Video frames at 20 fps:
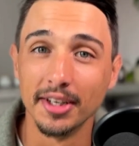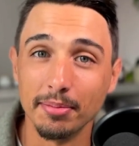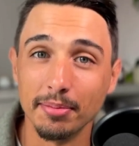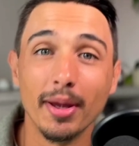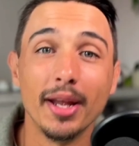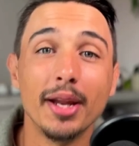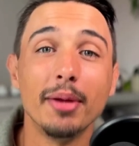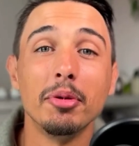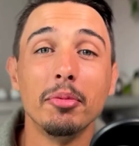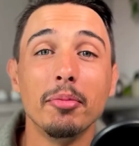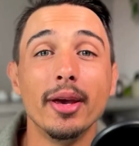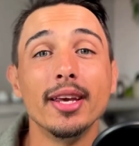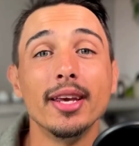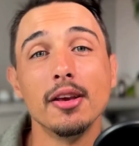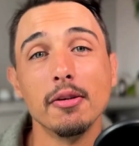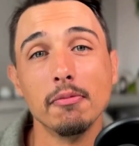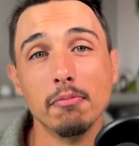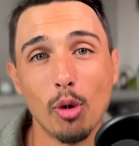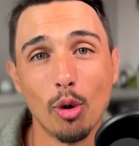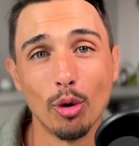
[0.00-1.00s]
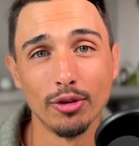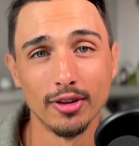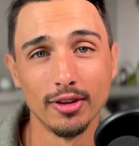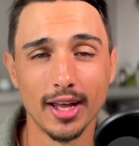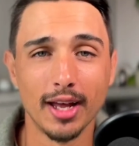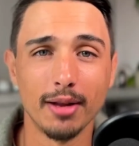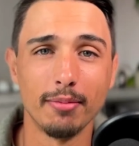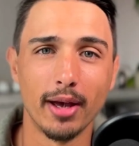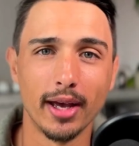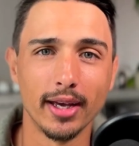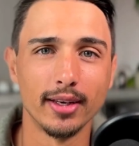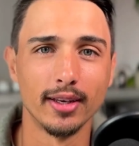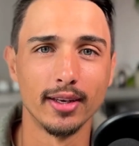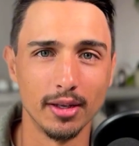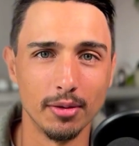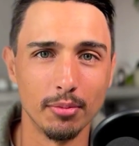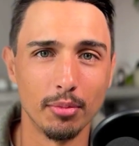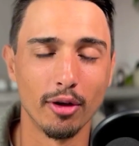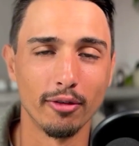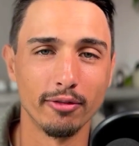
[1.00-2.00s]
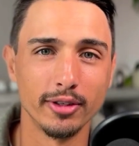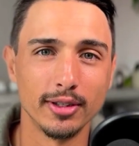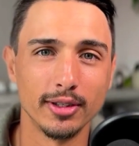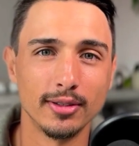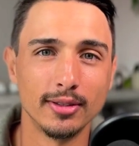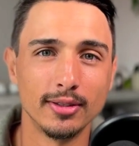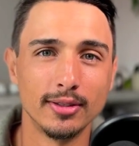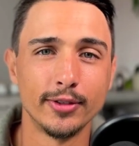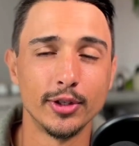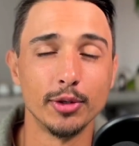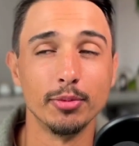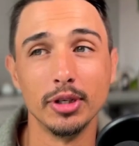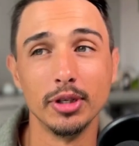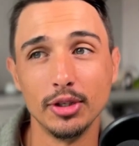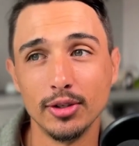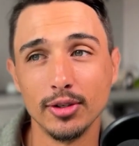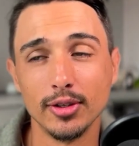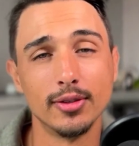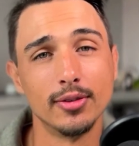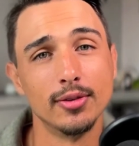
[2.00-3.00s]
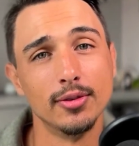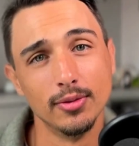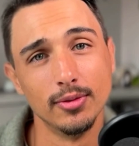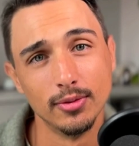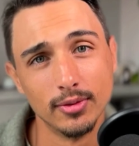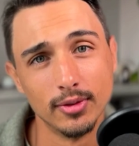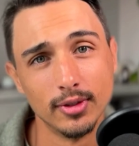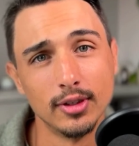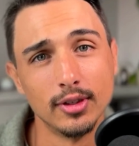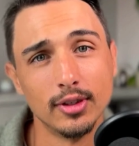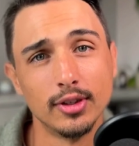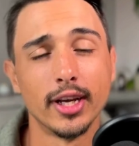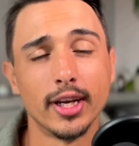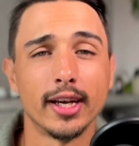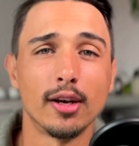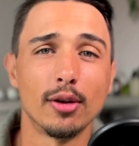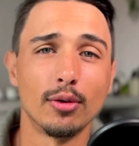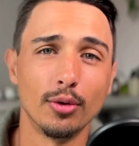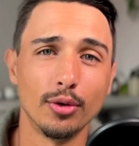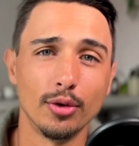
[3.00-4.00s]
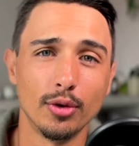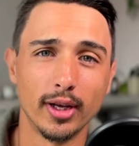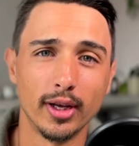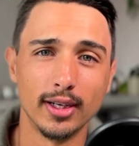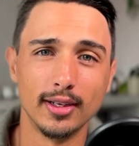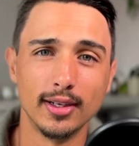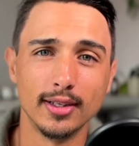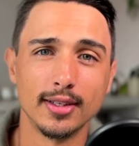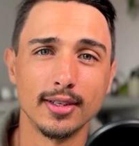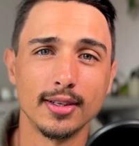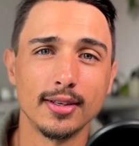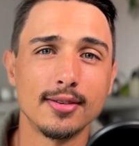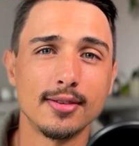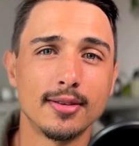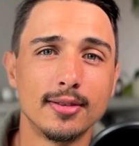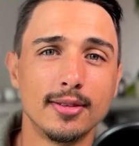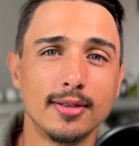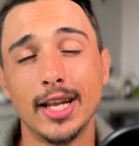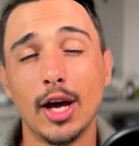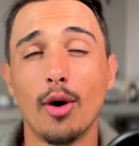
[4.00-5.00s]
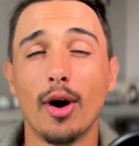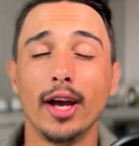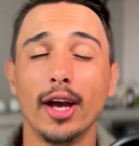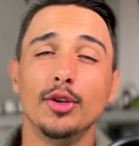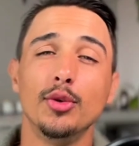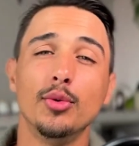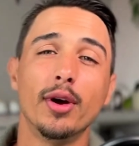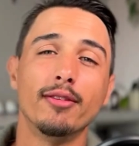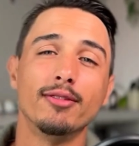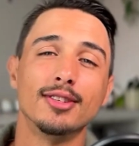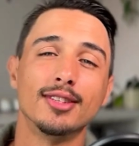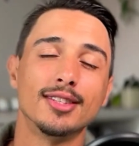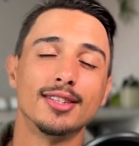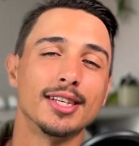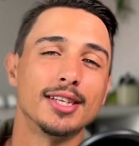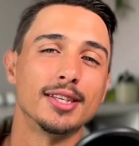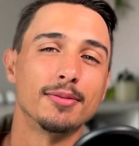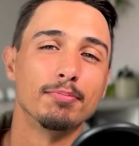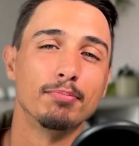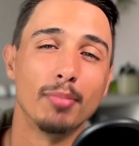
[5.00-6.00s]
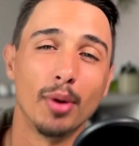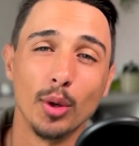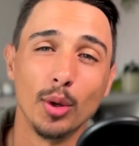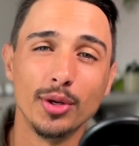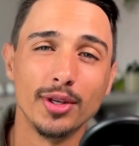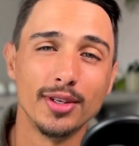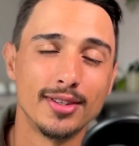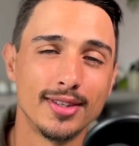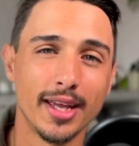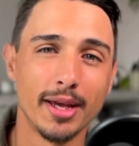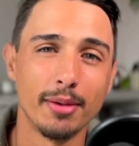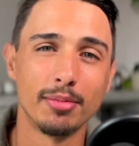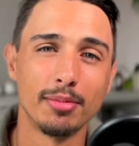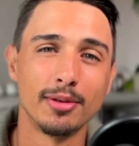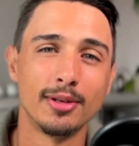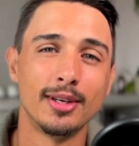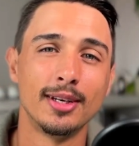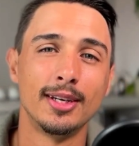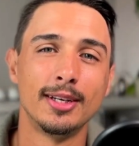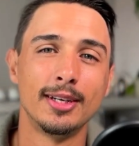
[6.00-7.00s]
it better be making more than that back in profit. So be sure to check out all your analytics. Now, I do have a 6th bonus step,